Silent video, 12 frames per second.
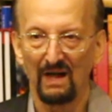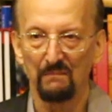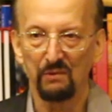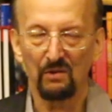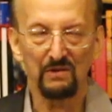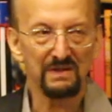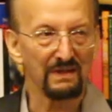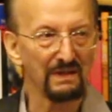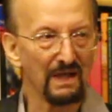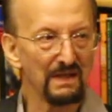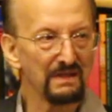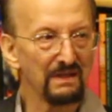I bought a
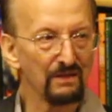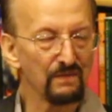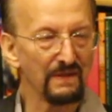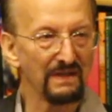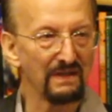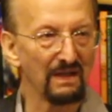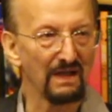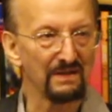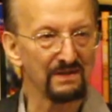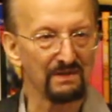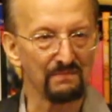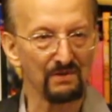
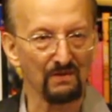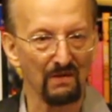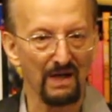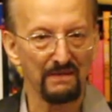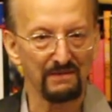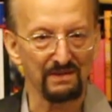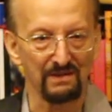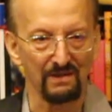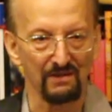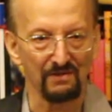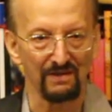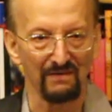1929 subscribers
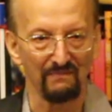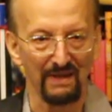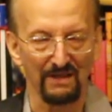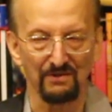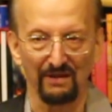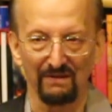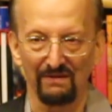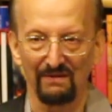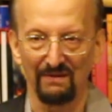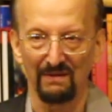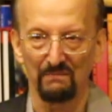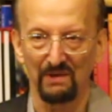edition of Magic in
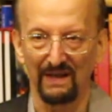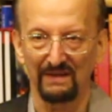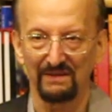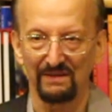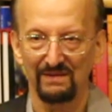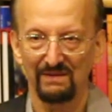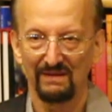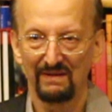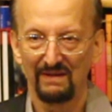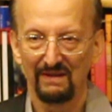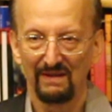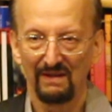Theory and Practice.
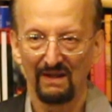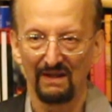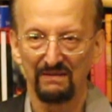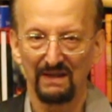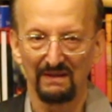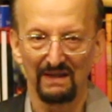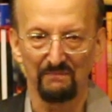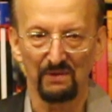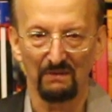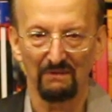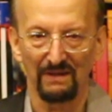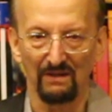I think they've
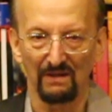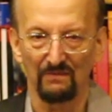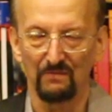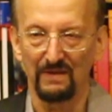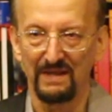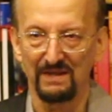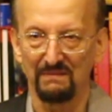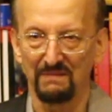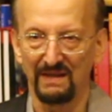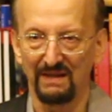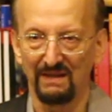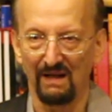probably got a
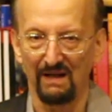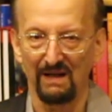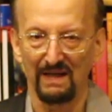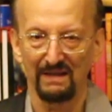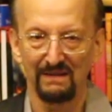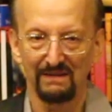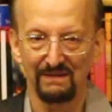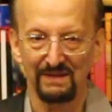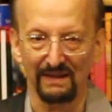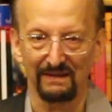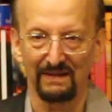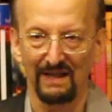reasonably high
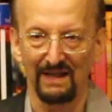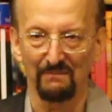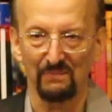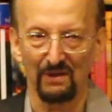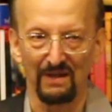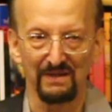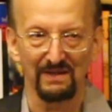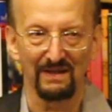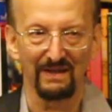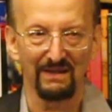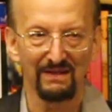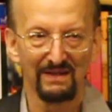second-hand price
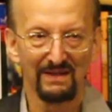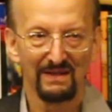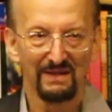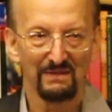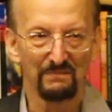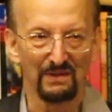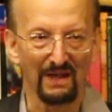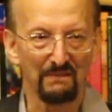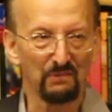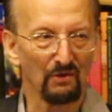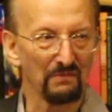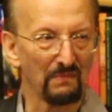now, but I
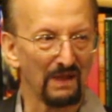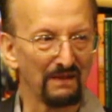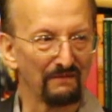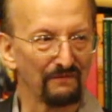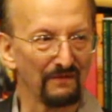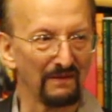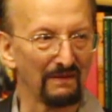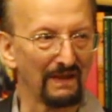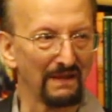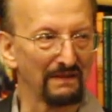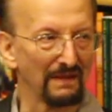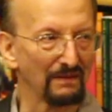bought mine for,
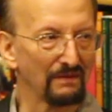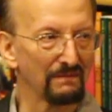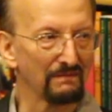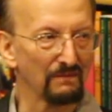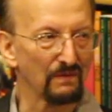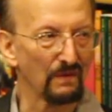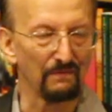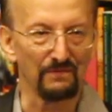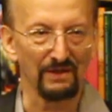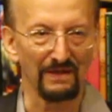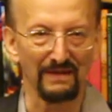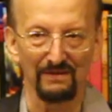I think, 12
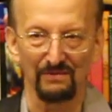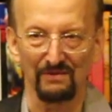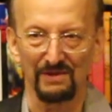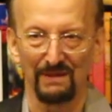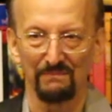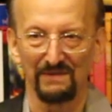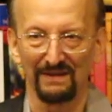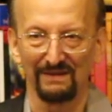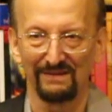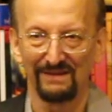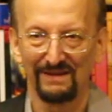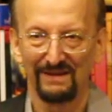shillings or something.
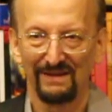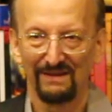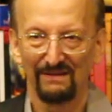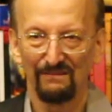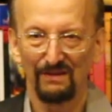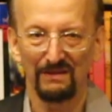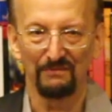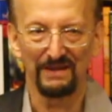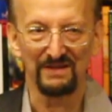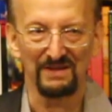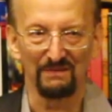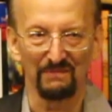Very
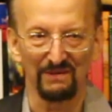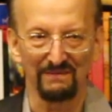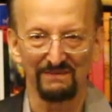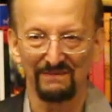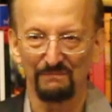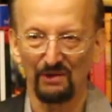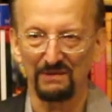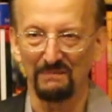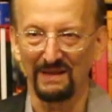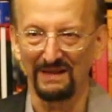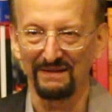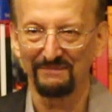reasonable. Pocket
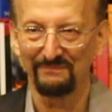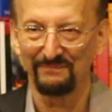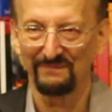money.